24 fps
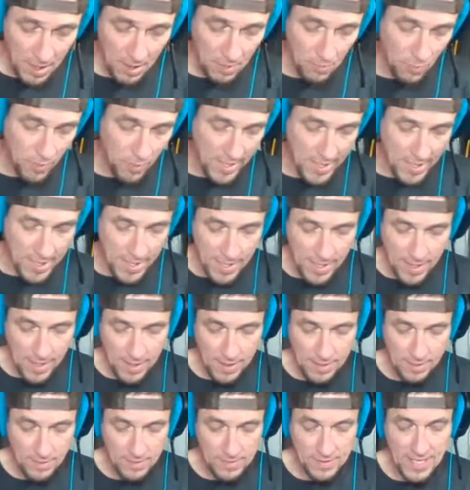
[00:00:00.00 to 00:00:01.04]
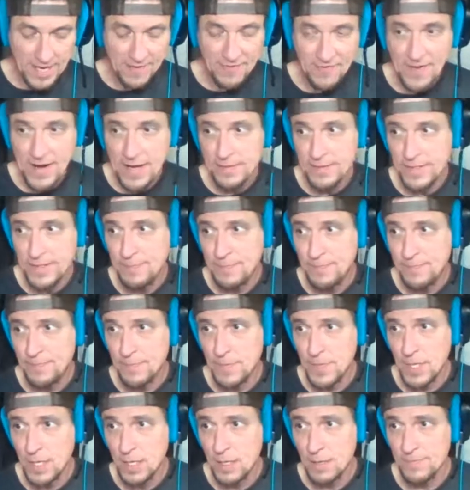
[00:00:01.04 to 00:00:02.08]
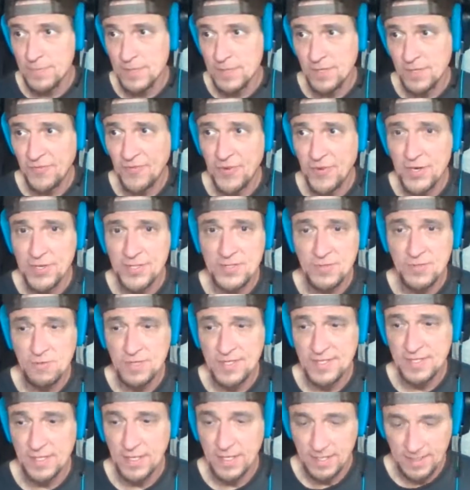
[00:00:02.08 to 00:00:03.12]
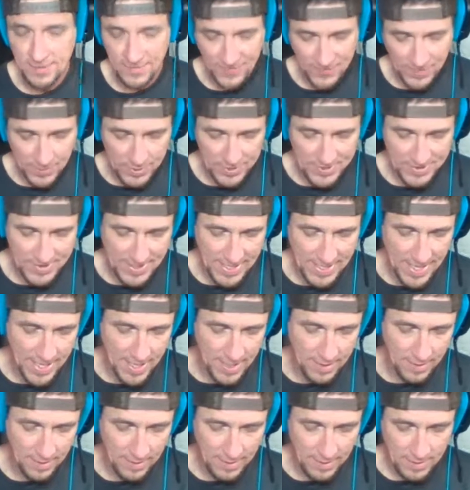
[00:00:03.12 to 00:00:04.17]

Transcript: they finally the first was like the first day